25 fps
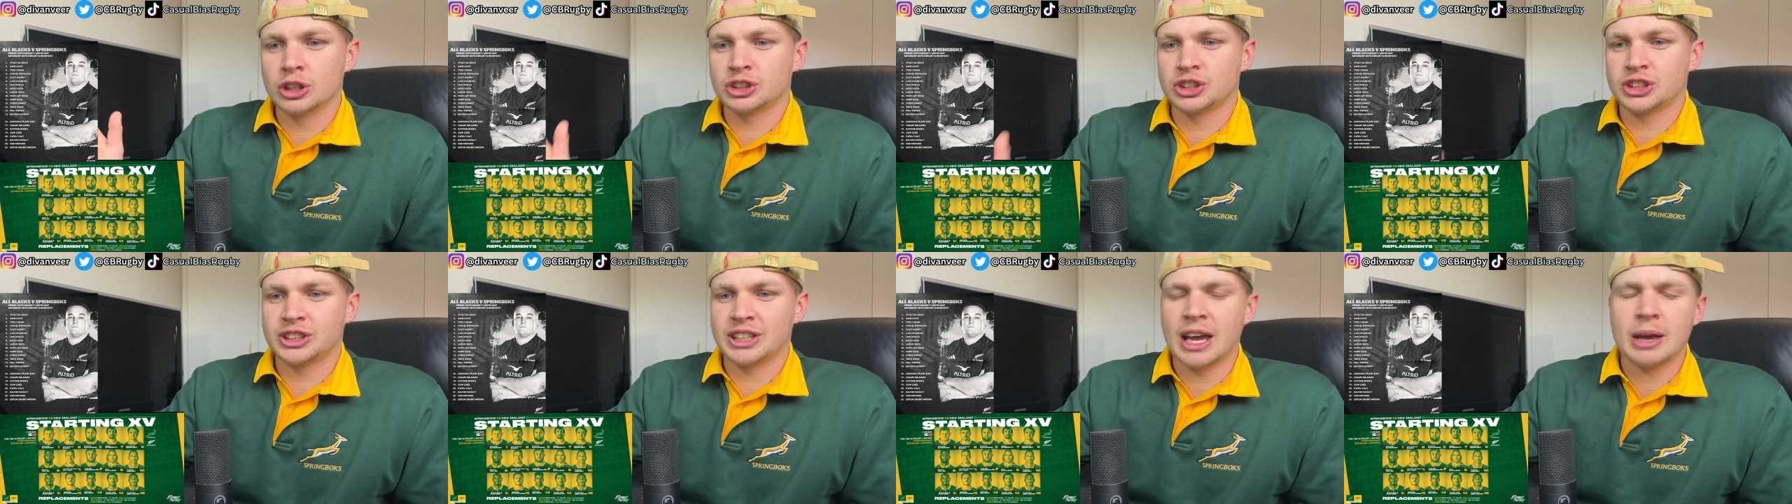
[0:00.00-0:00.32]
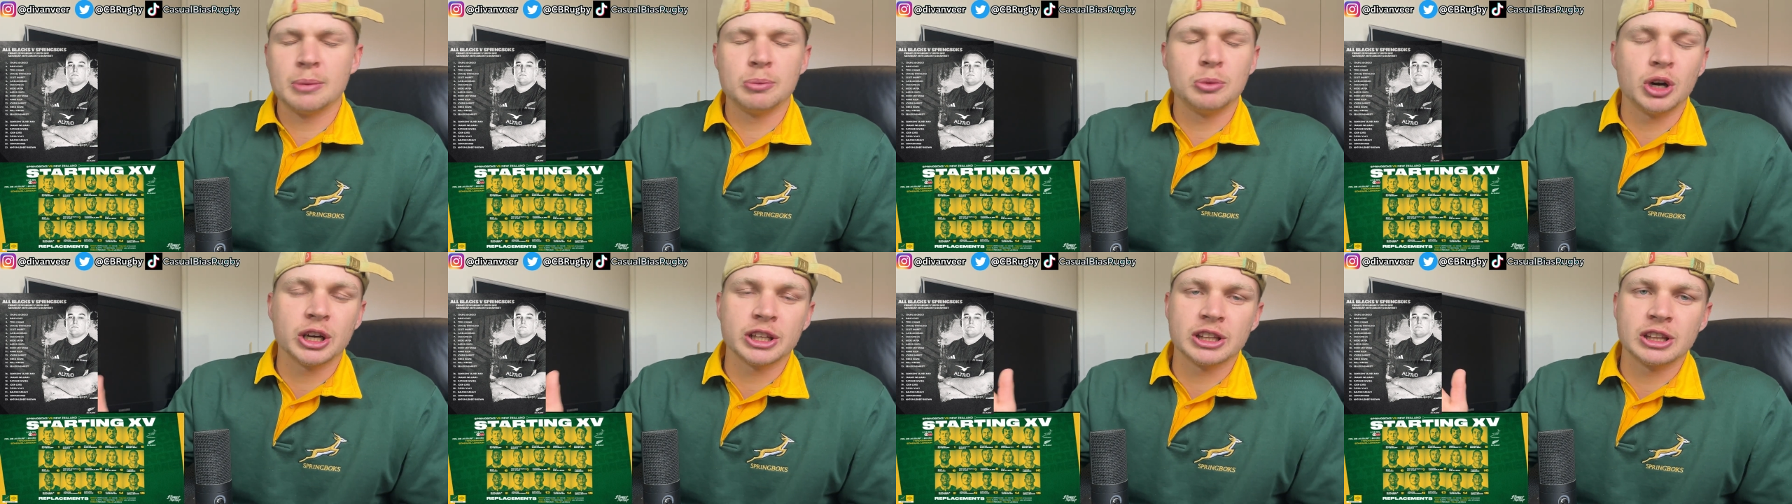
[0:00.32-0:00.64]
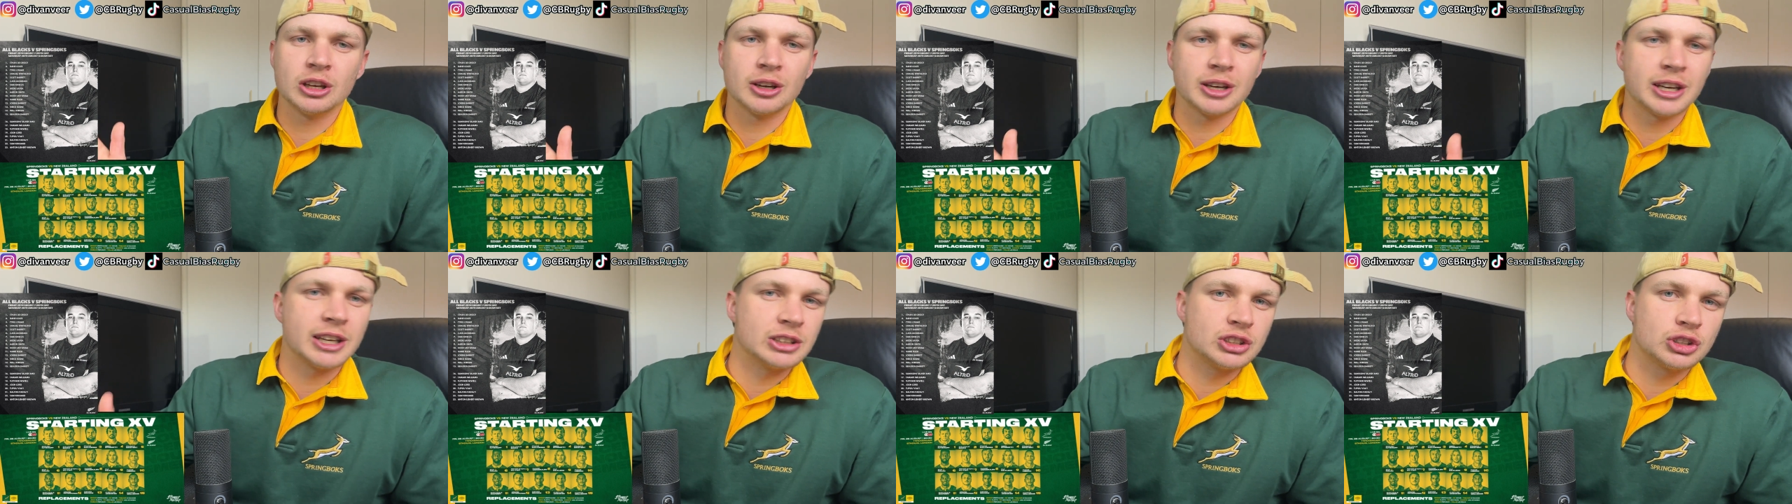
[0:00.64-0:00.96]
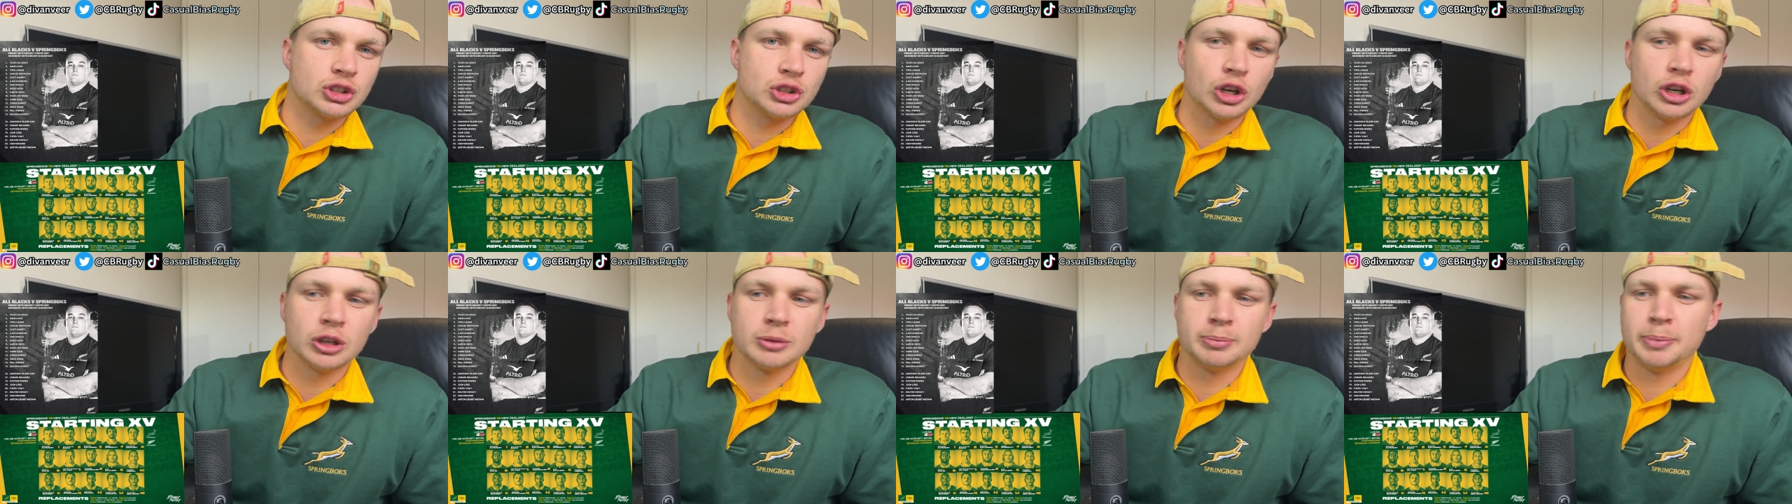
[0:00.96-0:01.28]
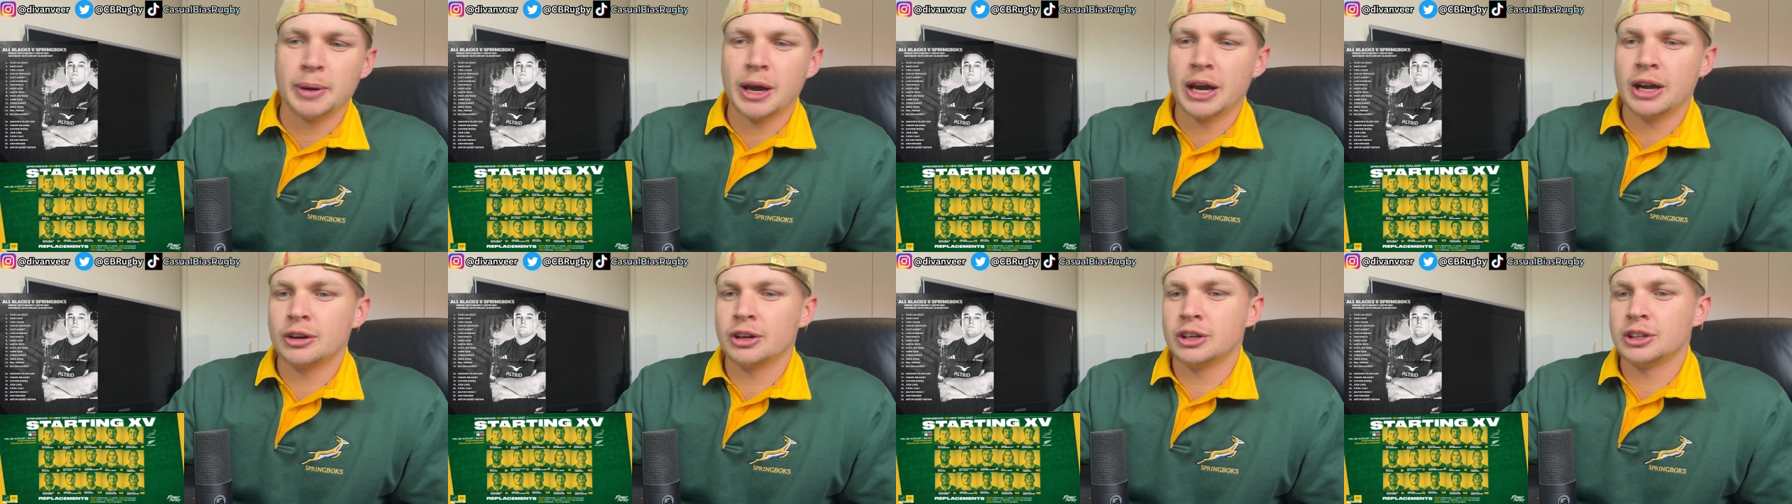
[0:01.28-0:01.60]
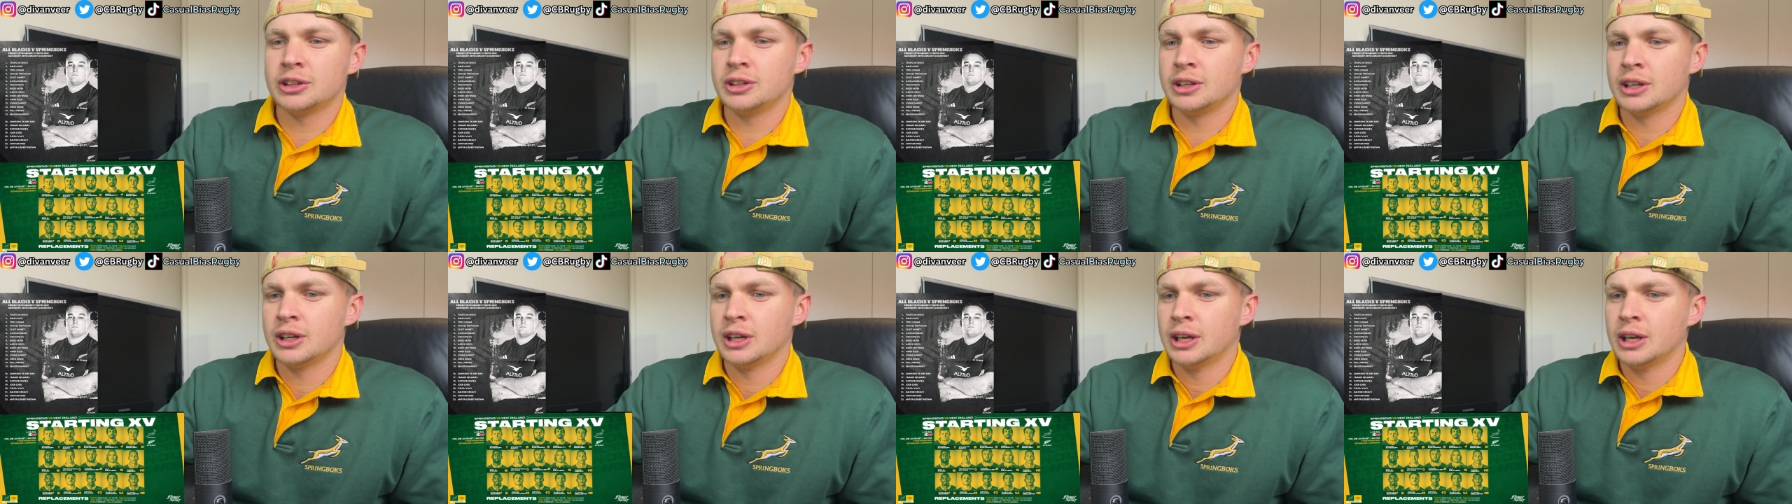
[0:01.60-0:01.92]
Sam Whitelock and Scott
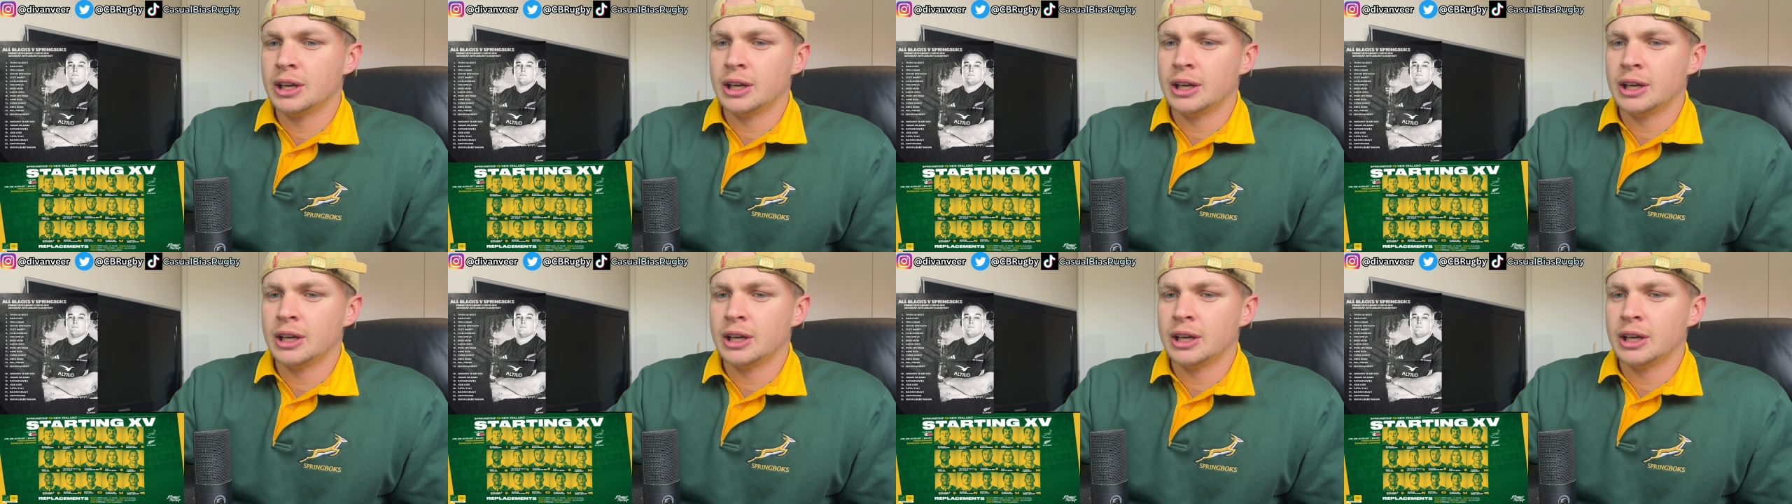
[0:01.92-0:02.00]
Barrett.